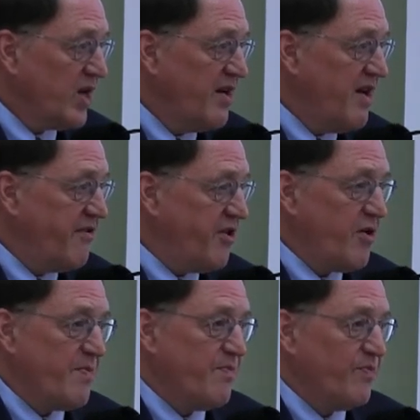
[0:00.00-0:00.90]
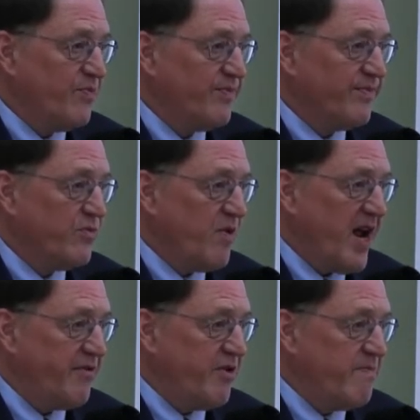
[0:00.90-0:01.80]
another
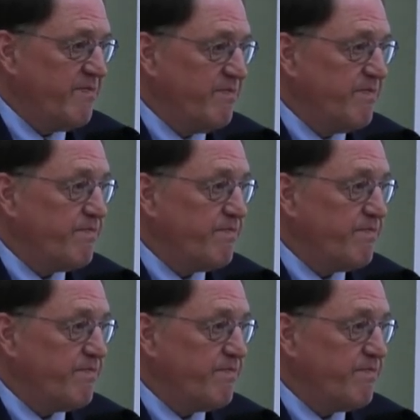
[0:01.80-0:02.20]
rather